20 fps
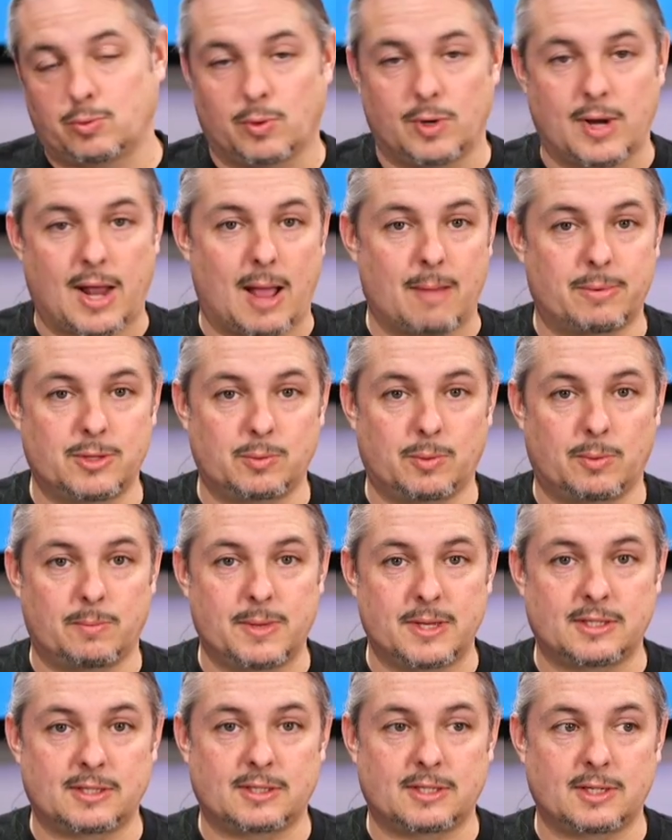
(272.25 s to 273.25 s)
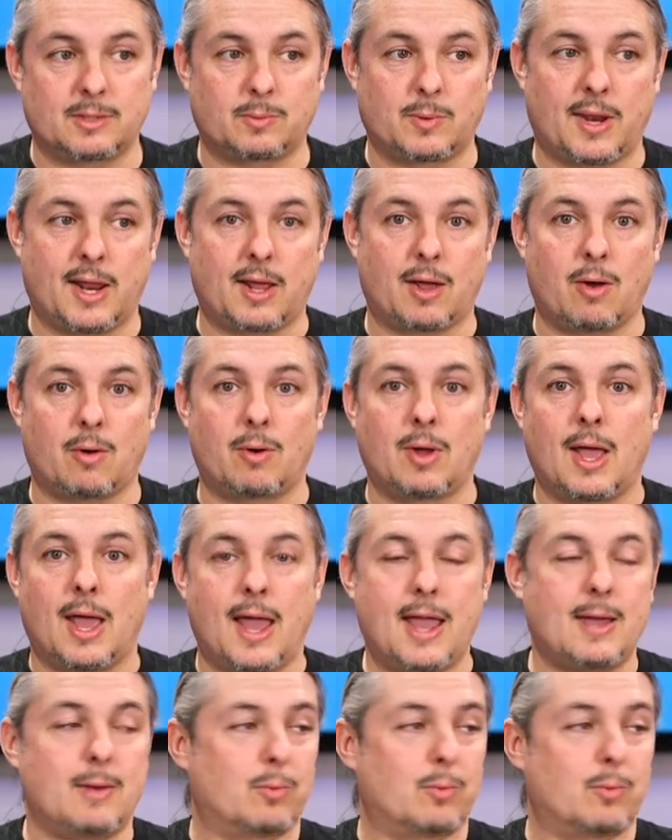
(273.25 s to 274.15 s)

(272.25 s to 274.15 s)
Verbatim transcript: What happens with businesses when they go, hey,